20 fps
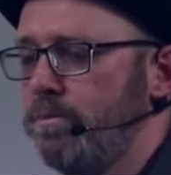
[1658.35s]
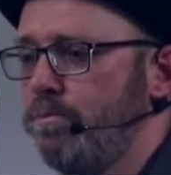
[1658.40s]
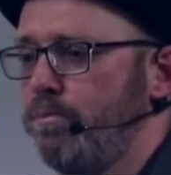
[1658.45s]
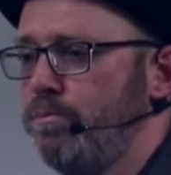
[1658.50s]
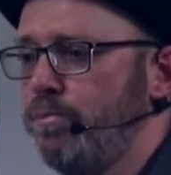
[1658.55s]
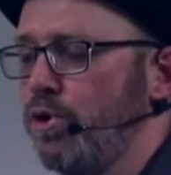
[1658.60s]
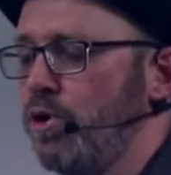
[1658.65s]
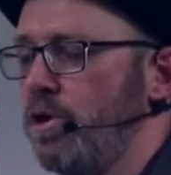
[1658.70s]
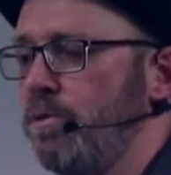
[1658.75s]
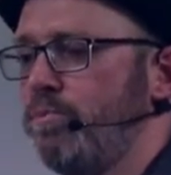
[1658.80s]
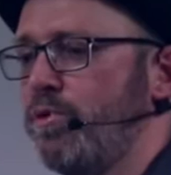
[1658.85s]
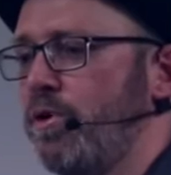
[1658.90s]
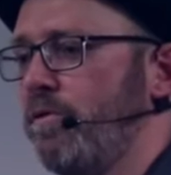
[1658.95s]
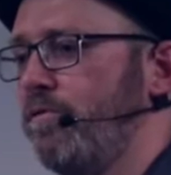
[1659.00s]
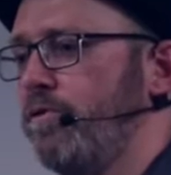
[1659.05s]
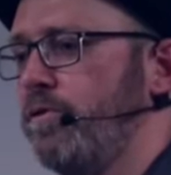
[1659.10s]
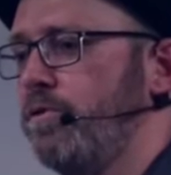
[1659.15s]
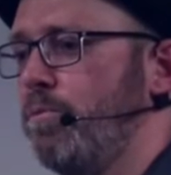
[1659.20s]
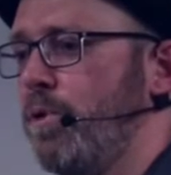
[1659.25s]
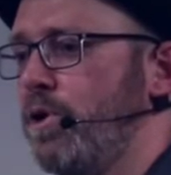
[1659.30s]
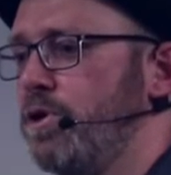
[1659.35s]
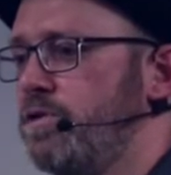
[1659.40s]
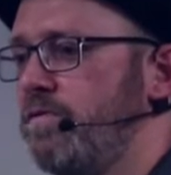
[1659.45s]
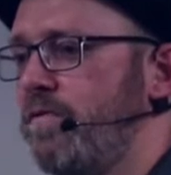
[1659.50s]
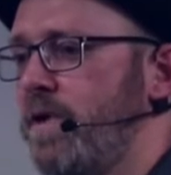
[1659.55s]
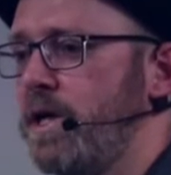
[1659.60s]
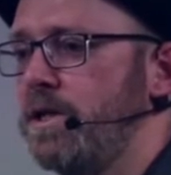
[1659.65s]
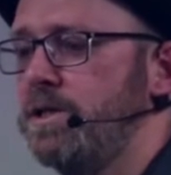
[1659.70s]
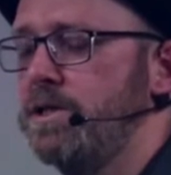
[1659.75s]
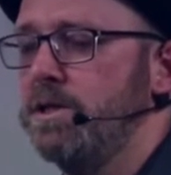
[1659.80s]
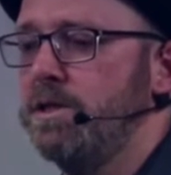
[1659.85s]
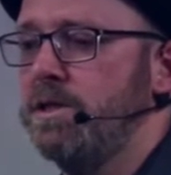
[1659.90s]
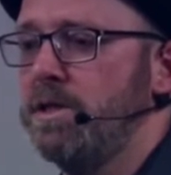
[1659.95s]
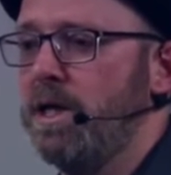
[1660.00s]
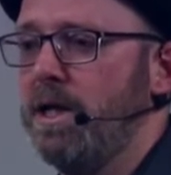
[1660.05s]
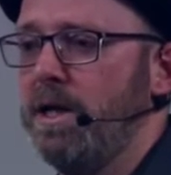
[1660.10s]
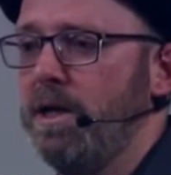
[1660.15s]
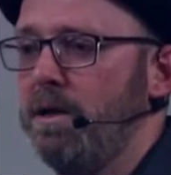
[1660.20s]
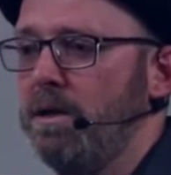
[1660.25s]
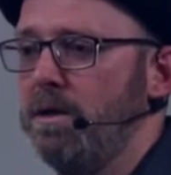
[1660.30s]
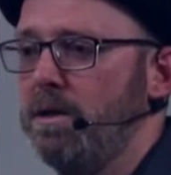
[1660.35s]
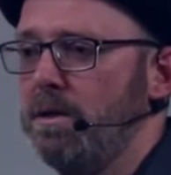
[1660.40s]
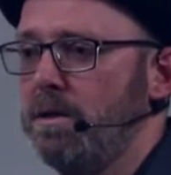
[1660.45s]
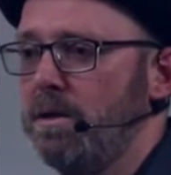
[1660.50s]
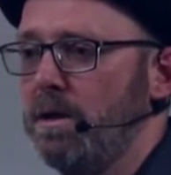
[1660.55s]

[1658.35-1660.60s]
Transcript: purely profit motivated and